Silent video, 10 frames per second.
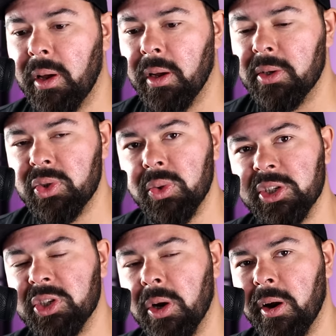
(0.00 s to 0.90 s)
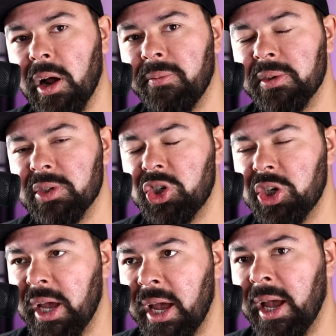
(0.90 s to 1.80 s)
Casula started off as a
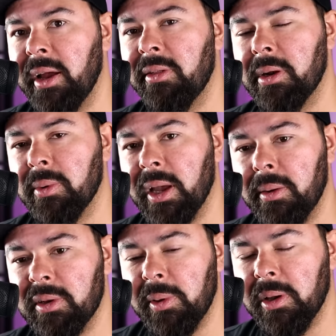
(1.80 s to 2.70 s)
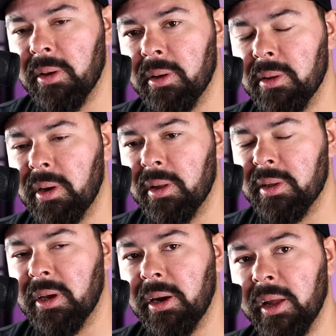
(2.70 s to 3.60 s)
GA and then got to be
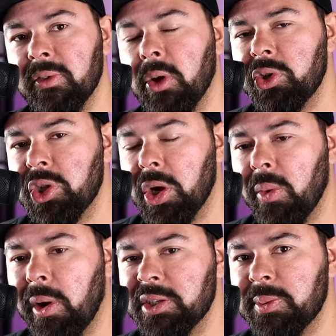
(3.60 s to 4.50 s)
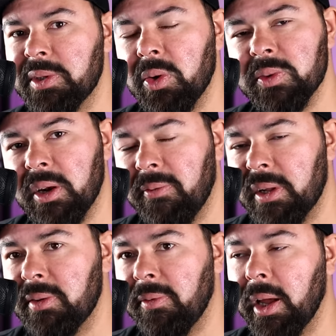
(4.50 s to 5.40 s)
the tight ends coach there while Esposito was the
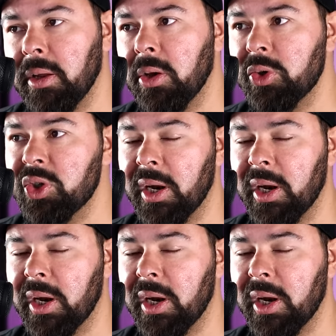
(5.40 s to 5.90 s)
defensive line coach.